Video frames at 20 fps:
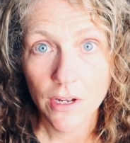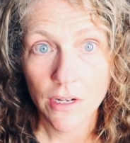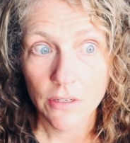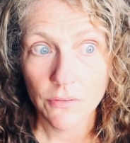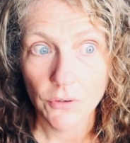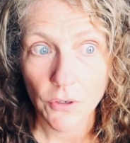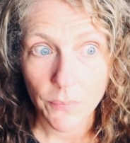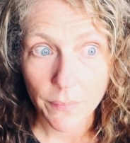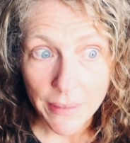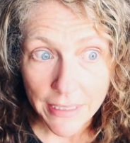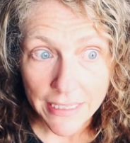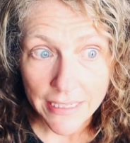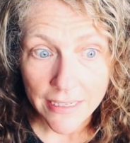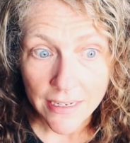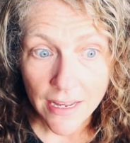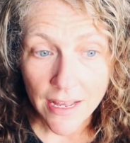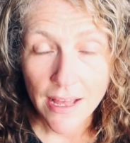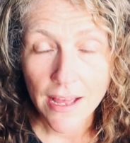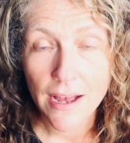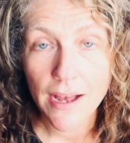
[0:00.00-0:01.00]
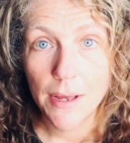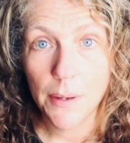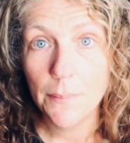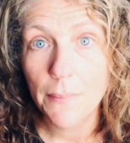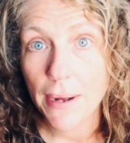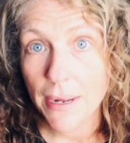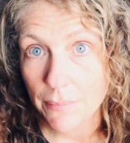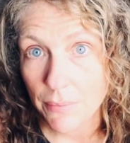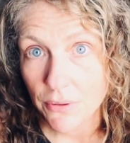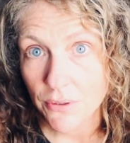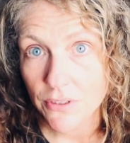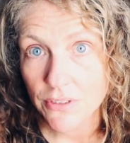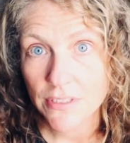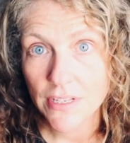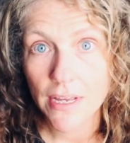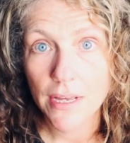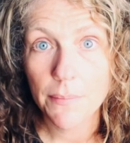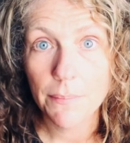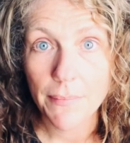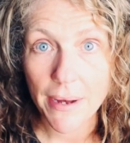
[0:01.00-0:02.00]
for me and my books
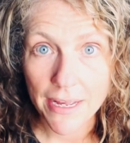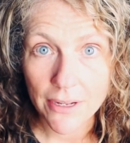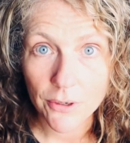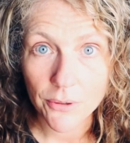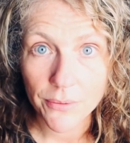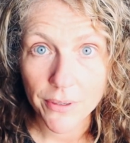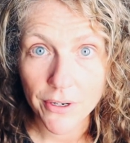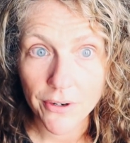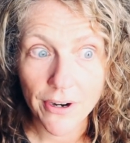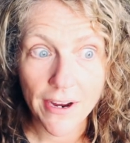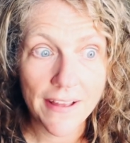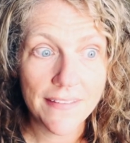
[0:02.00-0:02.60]
and my career.